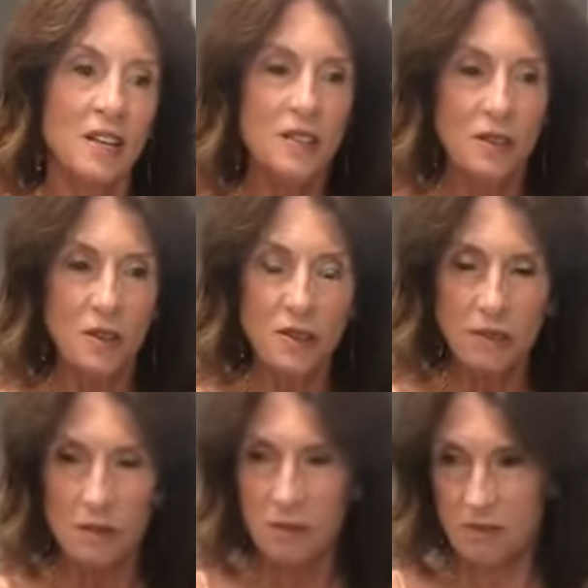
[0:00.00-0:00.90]
You know,
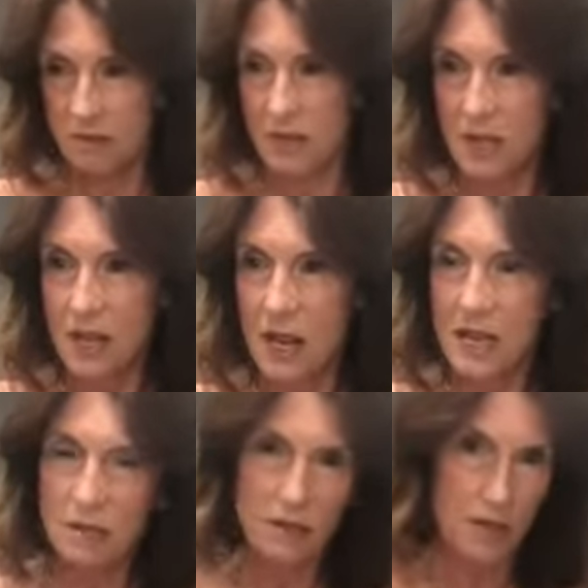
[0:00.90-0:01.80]
you'll see
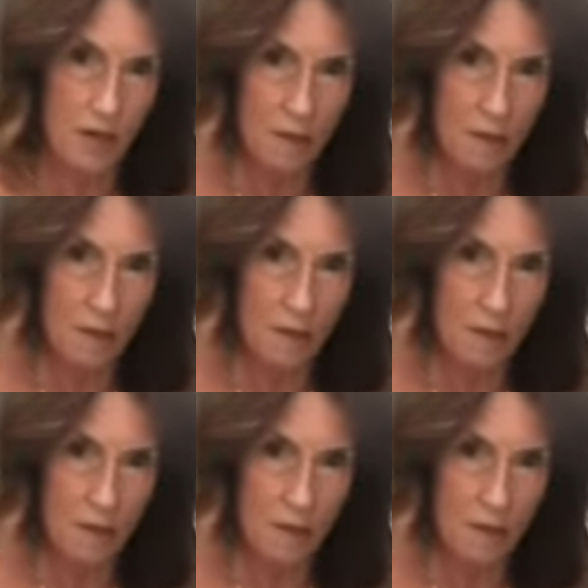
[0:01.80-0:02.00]
guys and say,